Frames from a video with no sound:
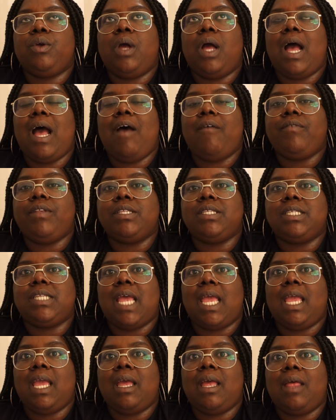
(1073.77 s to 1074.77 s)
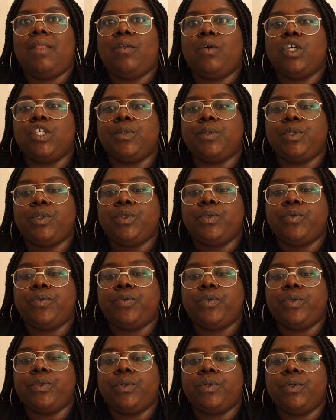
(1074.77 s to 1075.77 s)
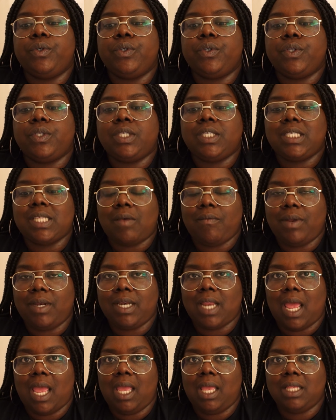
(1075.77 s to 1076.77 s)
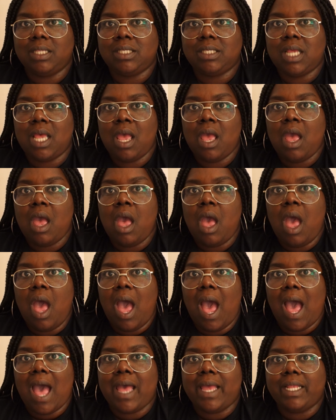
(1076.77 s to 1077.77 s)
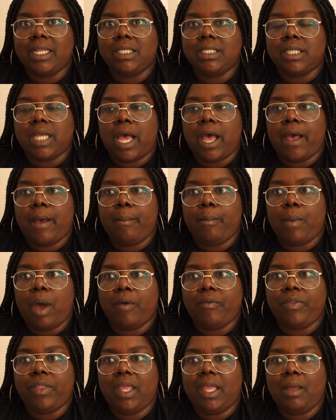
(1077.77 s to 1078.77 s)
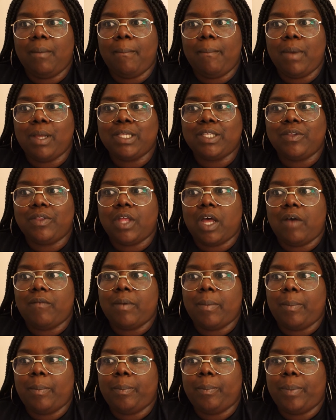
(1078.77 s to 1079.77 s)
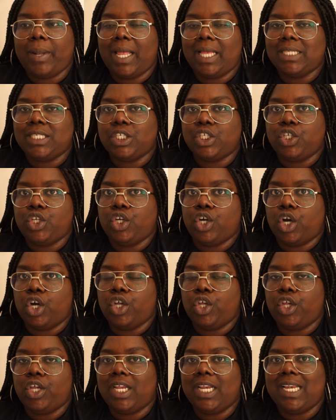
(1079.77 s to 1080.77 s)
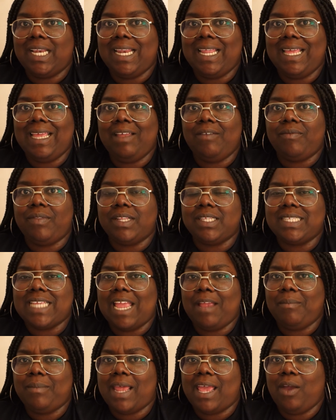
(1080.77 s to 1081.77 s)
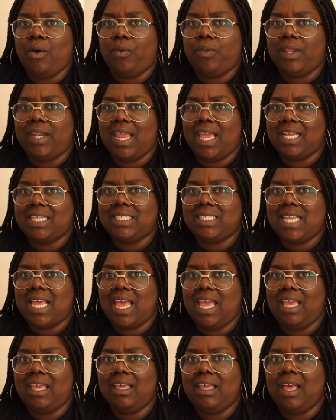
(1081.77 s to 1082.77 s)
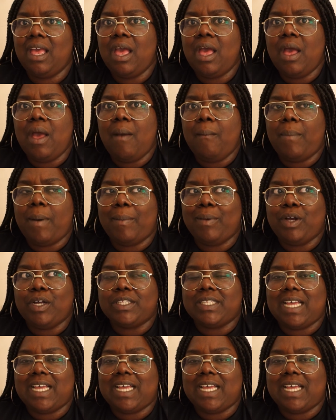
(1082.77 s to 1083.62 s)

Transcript: have to stay at the hospital for 7 days, and I think most of the other places you go, you can leave the same day or the next day, but because I